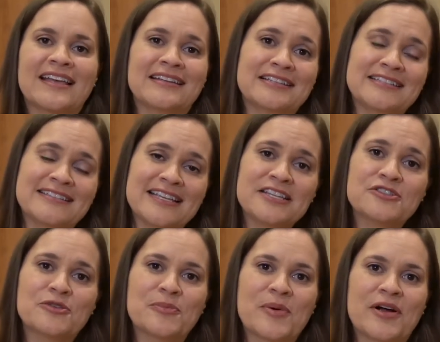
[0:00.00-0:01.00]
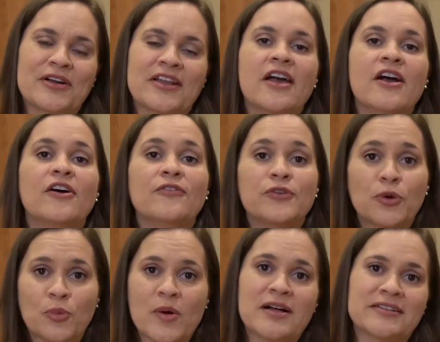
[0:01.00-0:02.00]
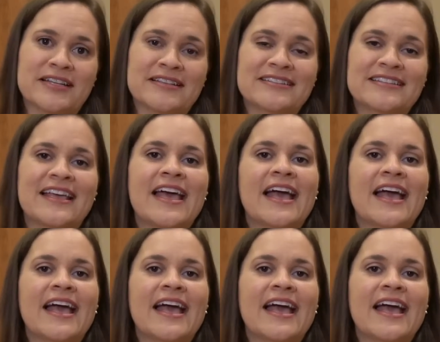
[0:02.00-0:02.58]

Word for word: an essential part of your wellness.